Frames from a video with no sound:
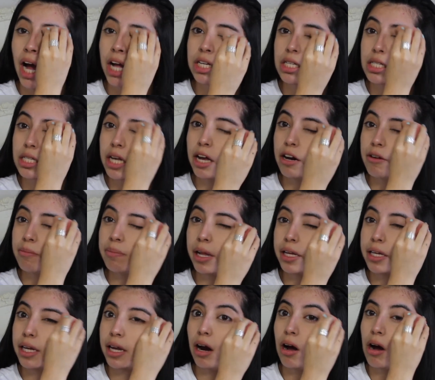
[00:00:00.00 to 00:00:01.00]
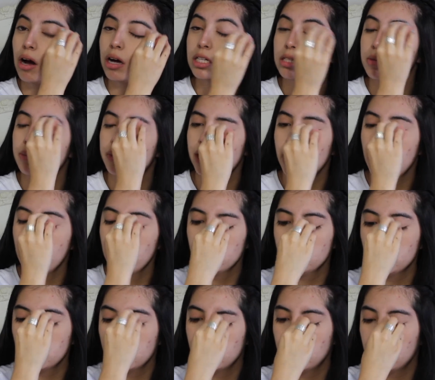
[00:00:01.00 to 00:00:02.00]
I just kind of blend it all onto my
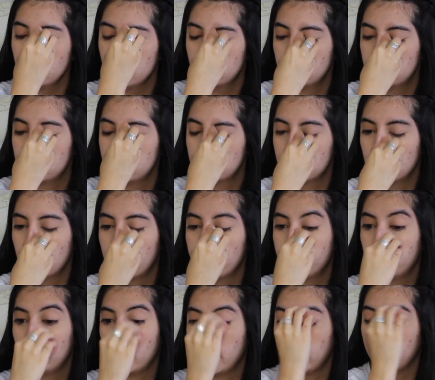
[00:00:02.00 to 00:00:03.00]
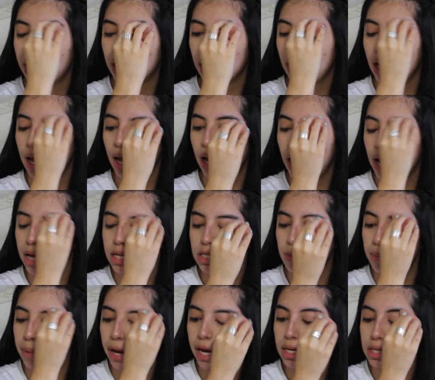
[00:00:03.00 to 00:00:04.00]
eyelid to serve like as
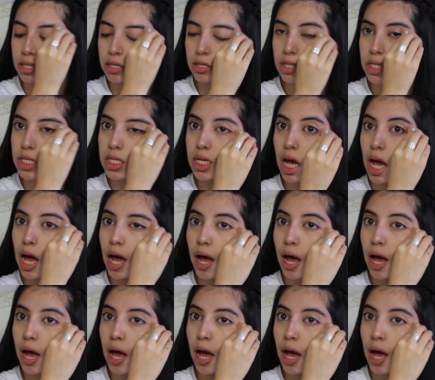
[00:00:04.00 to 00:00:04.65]
a base